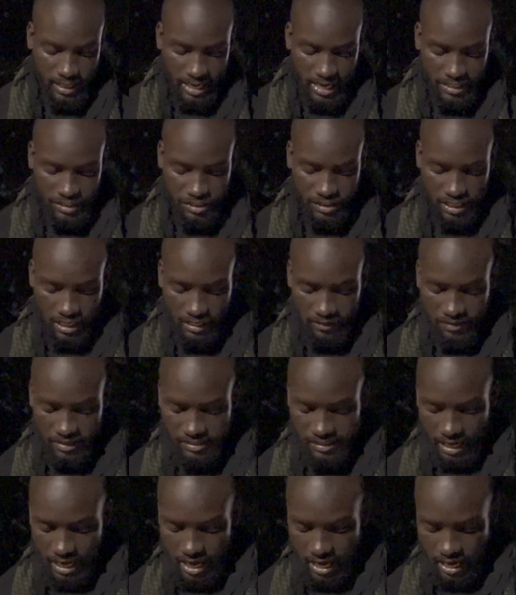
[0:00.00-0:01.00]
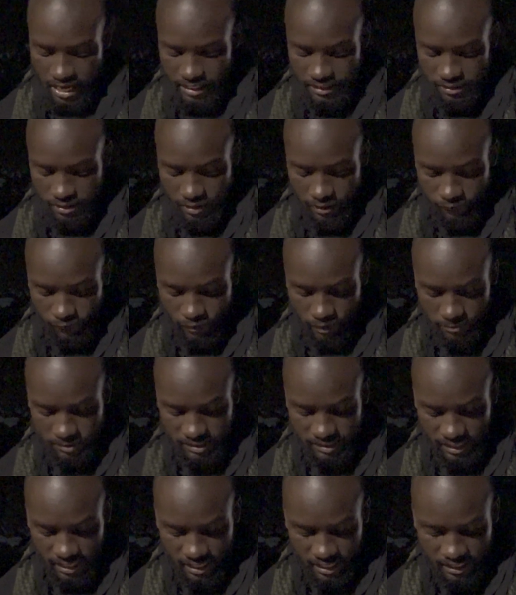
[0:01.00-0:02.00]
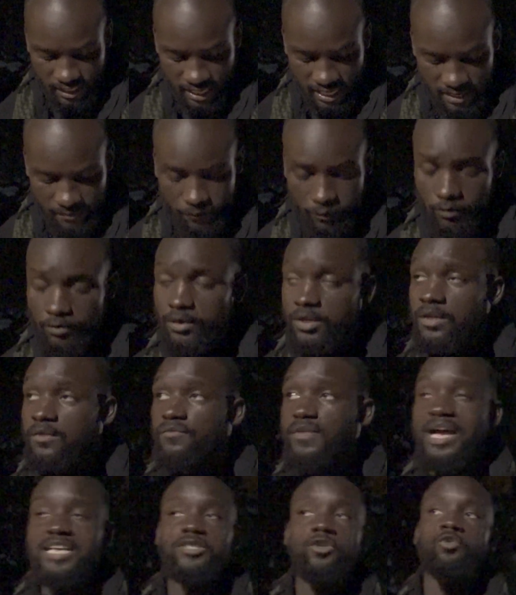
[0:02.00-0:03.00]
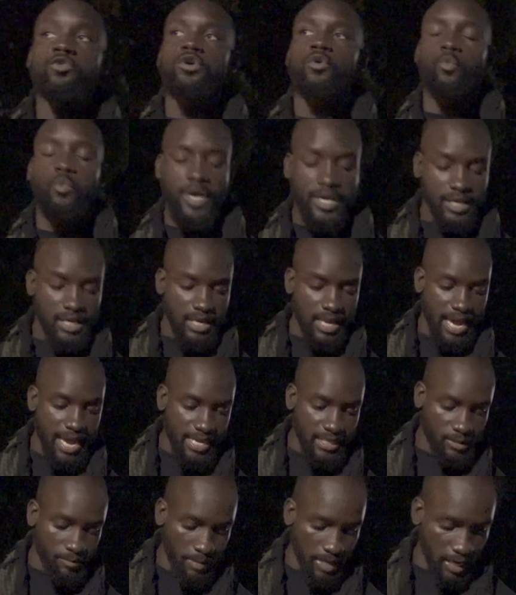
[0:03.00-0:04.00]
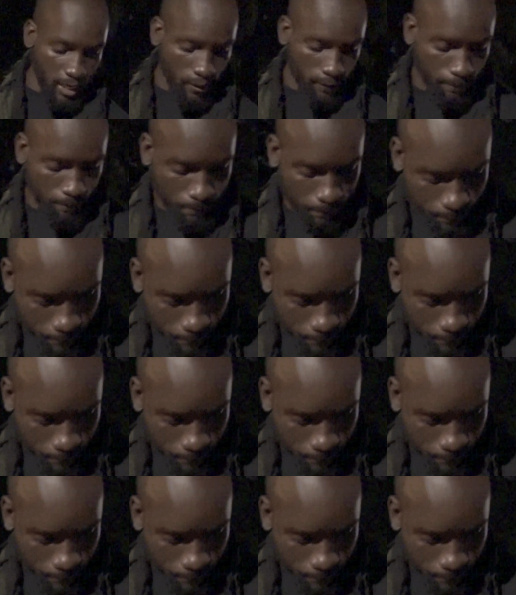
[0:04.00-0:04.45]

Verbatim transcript: and shutteth his eyes from seeing evil. That's who the wicked hates, man.